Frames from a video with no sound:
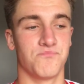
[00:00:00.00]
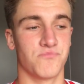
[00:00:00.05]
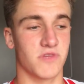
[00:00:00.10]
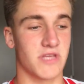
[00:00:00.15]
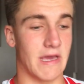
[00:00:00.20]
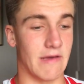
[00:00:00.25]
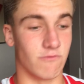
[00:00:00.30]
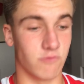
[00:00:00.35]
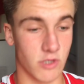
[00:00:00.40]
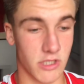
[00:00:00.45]

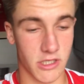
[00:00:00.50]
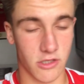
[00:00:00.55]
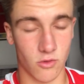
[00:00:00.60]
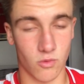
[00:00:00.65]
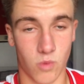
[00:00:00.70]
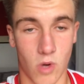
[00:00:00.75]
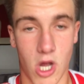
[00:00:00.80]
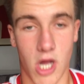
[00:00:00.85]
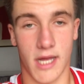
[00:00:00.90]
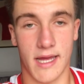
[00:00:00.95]
Yeah, really
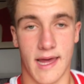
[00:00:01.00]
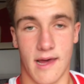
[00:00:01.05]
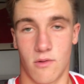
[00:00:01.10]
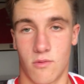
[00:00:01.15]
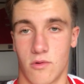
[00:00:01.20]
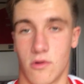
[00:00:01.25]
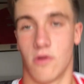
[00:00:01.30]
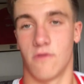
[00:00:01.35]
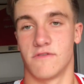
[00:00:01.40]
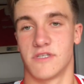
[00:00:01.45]
good
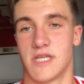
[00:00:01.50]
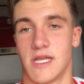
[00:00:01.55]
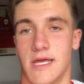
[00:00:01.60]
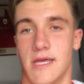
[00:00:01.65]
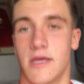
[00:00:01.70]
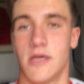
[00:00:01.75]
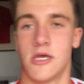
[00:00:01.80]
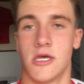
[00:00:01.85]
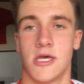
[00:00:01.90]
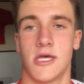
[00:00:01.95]
workout.
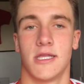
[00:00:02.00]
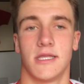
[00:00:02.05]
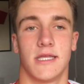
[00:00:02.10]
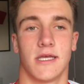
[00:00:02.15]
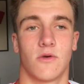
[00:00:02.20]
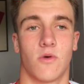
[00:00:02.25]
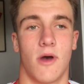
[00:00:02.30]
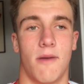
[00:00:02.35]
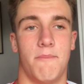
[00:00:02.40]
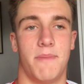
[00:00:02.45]
Obviously,
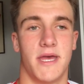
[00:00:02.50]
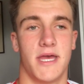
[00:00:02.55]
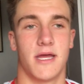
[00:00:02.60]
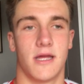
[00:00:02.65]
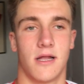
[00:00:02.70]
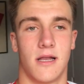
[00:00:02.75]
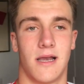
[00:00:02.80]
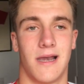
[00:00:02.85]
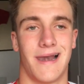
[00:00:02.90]
did quite a bit,